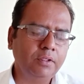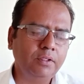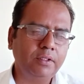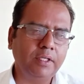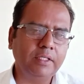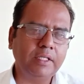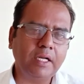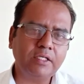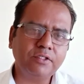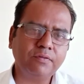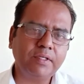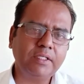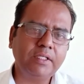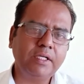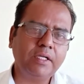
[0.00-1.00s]
And that's
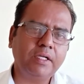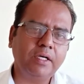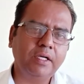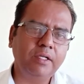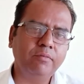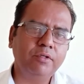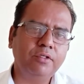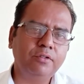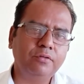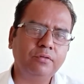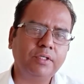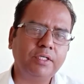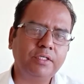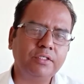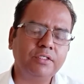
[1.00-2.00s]
why they are unable to
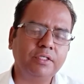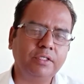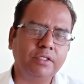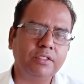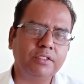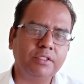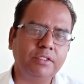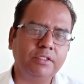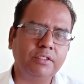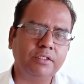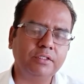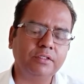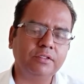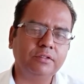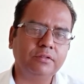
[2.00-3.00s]
write a single
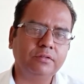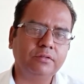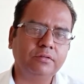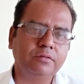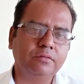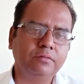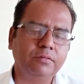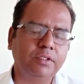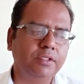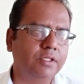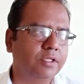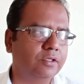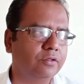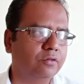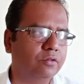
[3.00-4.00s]
sentence in
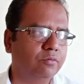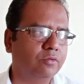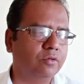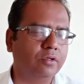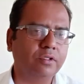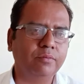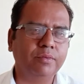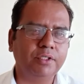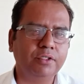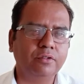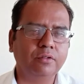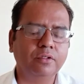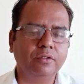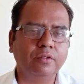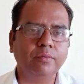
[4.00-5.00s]
their notebook on a
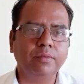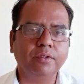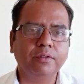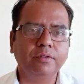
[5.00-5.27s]
particular topic.